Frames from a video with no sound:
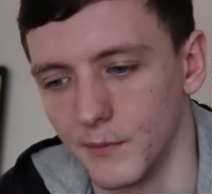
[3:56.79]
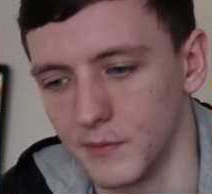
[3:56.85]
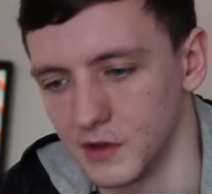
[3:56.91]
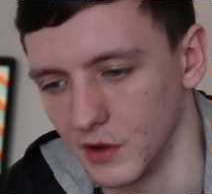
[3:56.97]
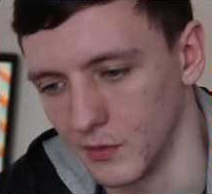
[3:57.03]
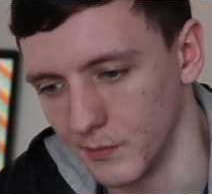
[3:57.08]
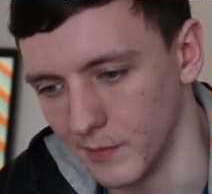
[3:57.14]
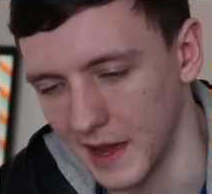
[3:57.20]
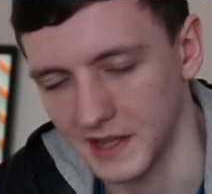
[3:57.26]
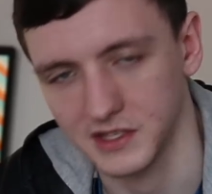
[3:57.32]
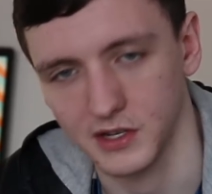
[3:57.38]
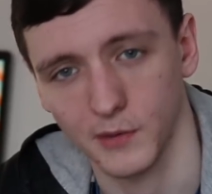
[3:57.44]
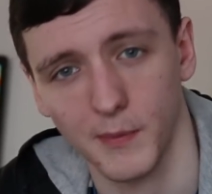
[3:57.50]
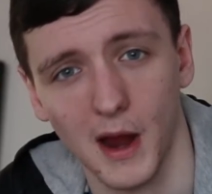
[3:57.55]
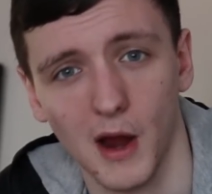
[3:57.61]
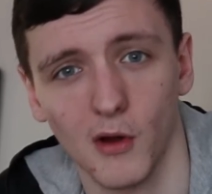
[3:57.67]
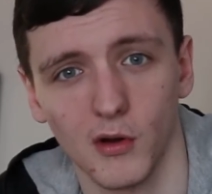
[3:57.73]
you know
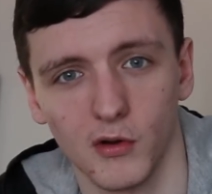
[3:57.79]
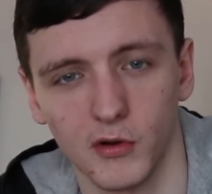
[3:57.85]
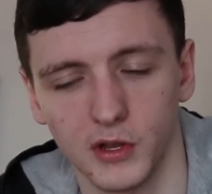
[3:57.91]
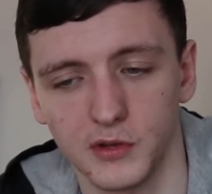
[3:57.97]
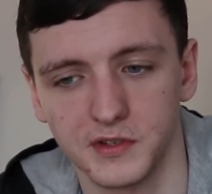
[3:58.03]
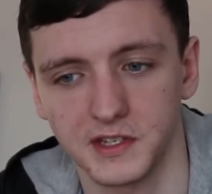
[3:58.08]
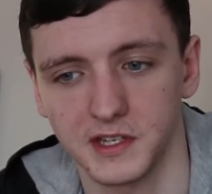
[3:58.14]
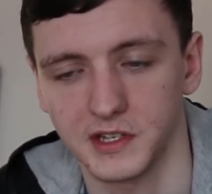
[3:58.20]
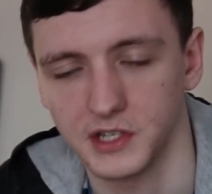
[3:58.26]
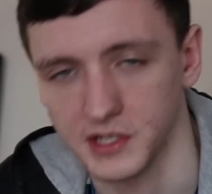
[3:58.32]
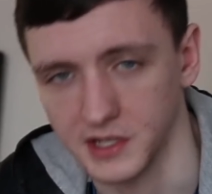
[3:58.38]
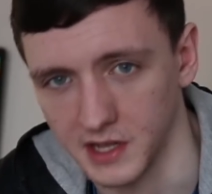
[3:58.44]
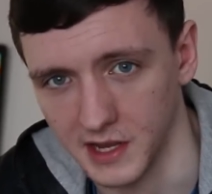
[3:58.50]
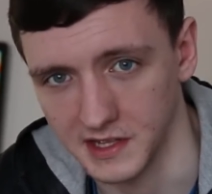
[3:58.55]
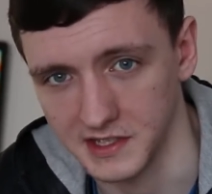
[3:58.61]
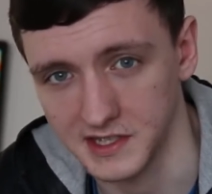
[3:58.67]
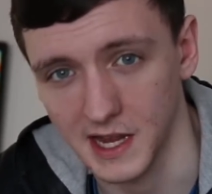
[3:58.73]
better power usage
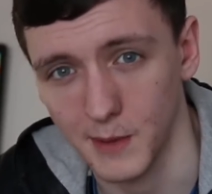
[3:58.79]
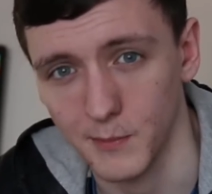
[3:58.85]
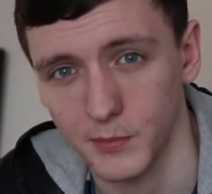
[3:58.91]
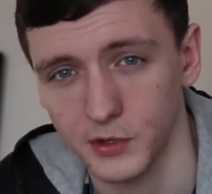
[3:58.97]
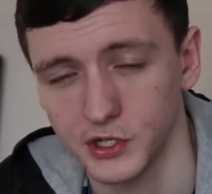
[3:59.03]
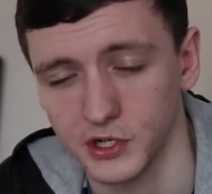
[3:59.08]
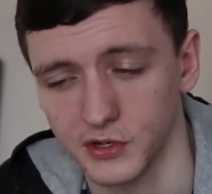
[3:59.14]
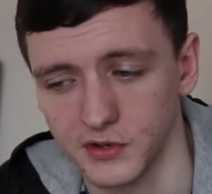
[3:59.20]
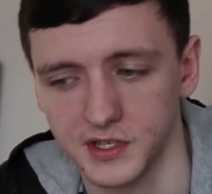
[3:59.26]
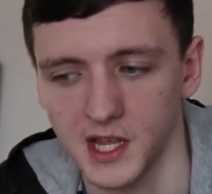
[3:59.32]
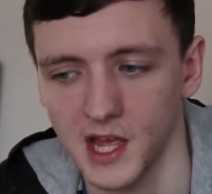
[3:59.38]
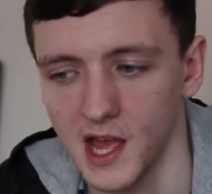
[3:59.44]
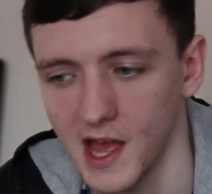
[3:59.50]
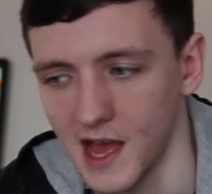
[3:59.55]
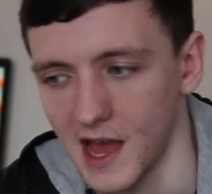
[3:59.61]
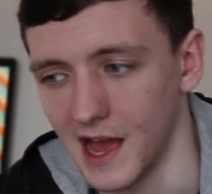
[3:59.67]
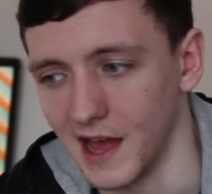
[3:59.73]
and, and temperatures.
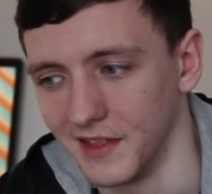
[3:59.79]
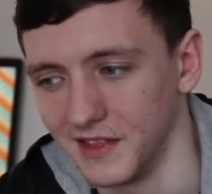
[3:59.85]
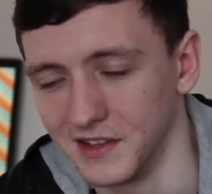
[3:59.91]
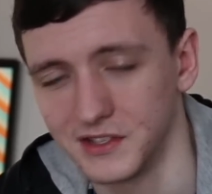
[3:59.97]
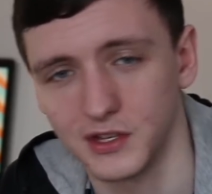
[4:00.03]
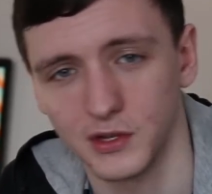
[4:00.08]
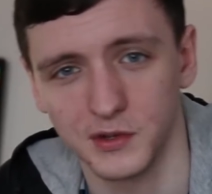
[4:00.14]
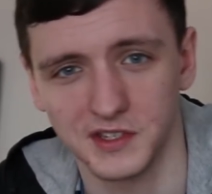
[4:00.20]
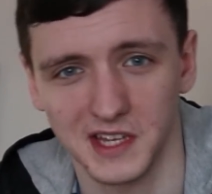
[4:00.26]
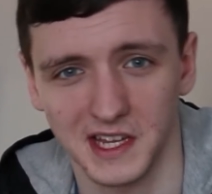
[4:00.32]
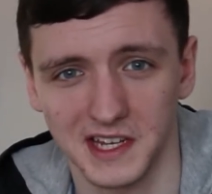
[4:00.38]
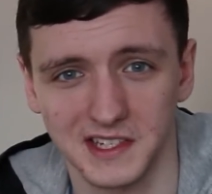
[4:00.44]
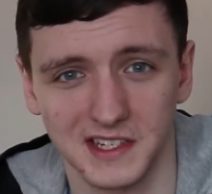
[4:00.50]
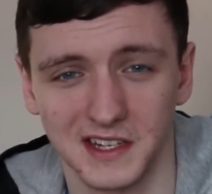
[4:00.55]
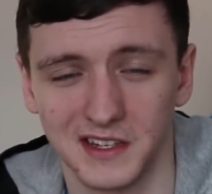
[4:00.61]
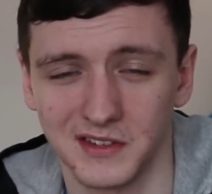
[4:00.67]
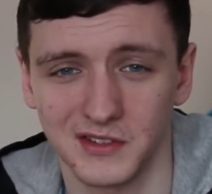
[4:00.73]
Uh,
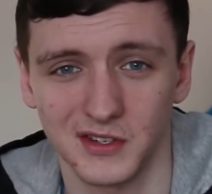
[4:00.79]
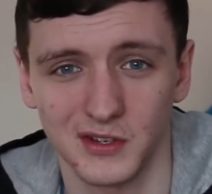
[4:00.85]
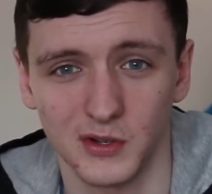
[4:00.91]
the and